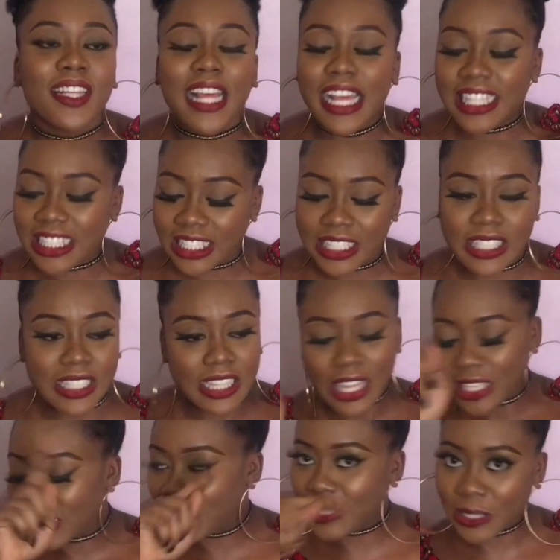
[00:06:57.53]
That's
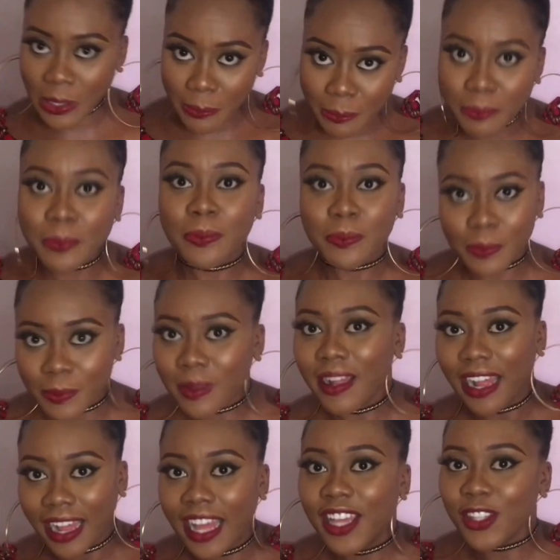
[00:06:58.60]
a step,
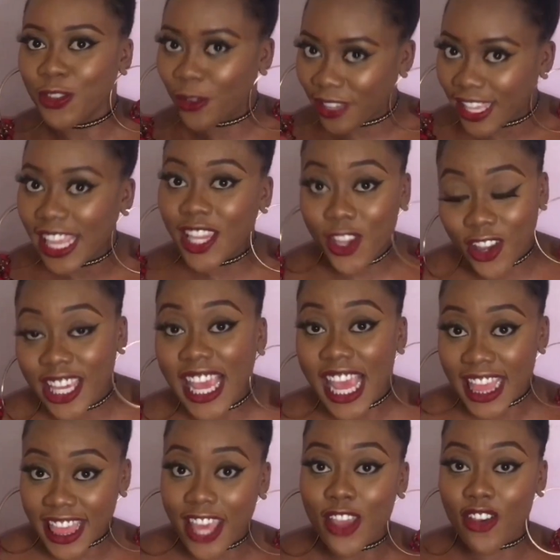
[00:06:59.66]
you're
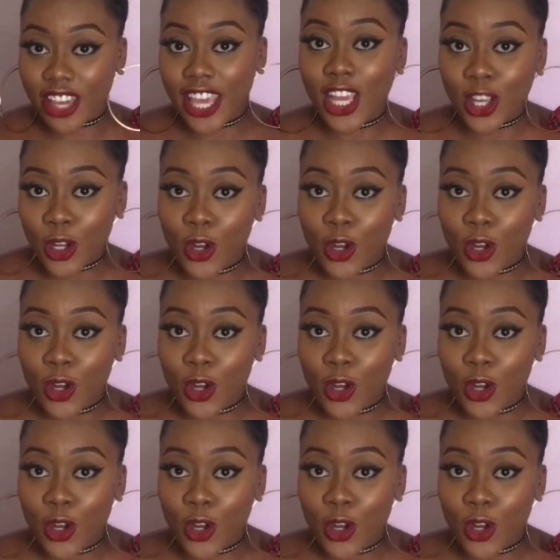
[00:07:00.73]
getting there, you're getting